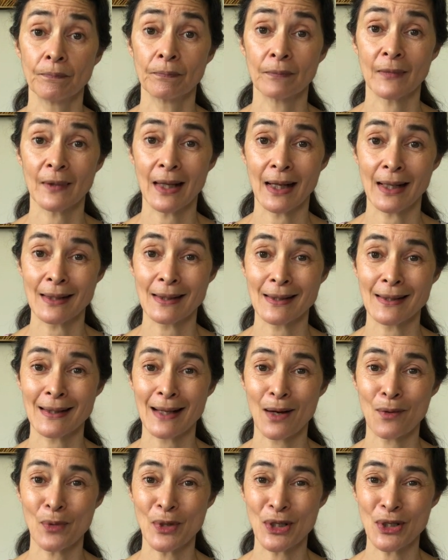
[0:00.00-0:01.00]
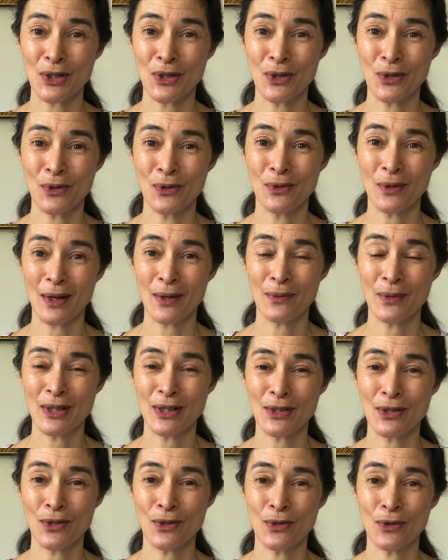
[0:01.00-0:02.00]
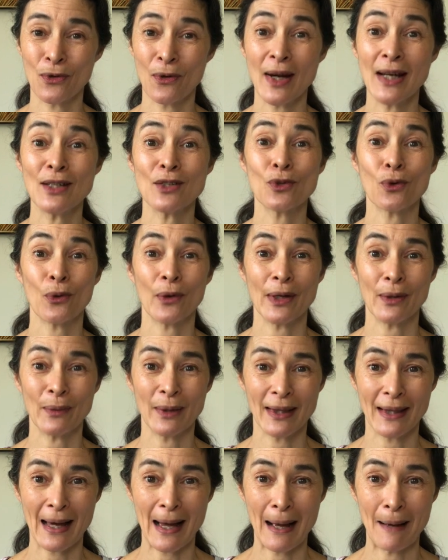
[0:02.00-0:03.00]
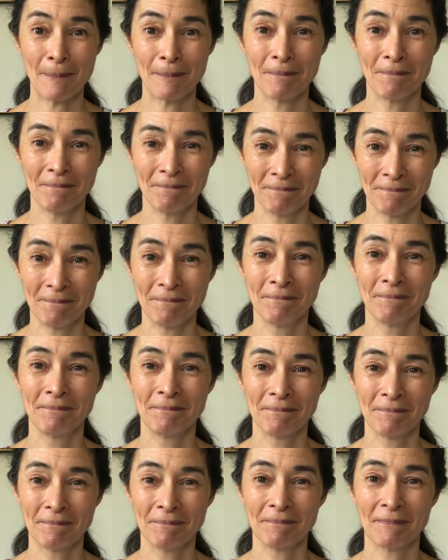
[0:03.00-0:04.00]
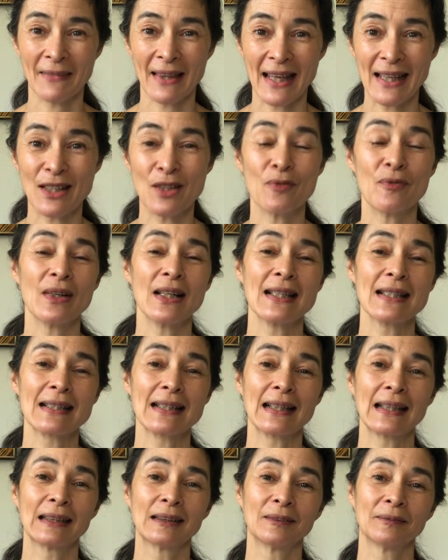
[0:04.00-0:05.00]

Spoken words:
yes, I wish you great joy with that. Thank you for listening.